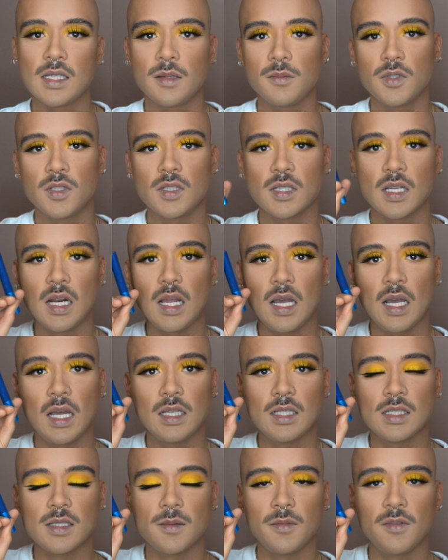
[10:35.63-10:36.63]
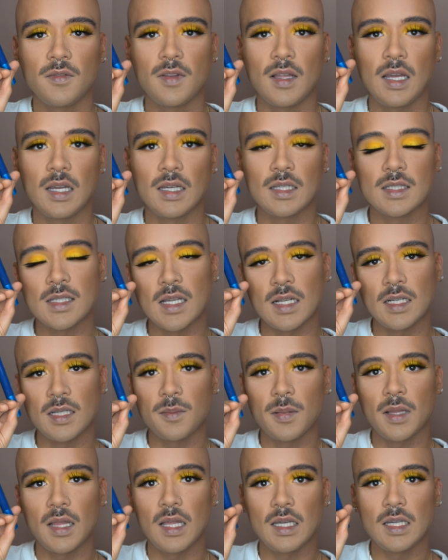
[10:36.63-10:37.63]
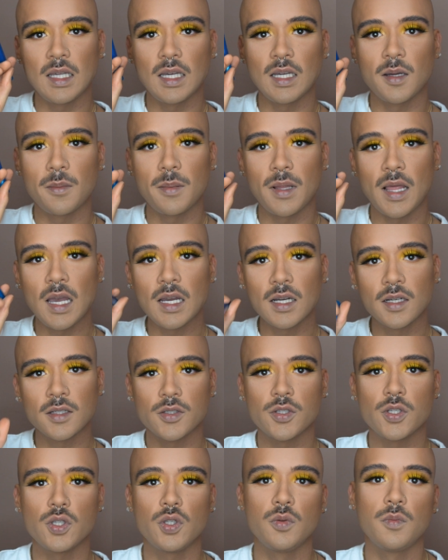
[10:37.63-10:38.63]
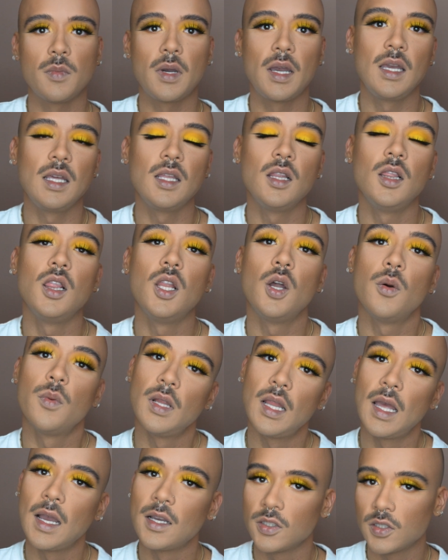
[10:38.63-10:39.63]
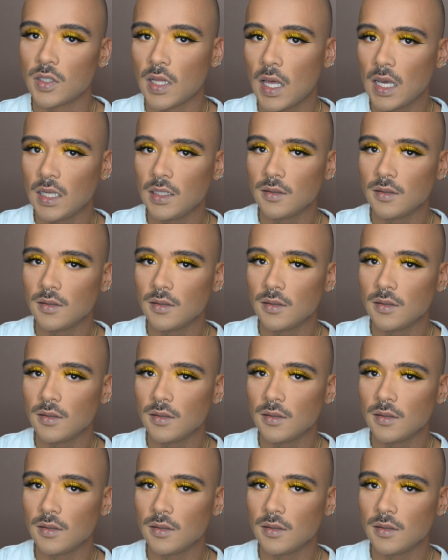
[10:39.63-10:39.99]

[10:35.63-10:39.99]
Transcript: I'm just gonna add some of that Extended Play Giga Black to my lower lash line.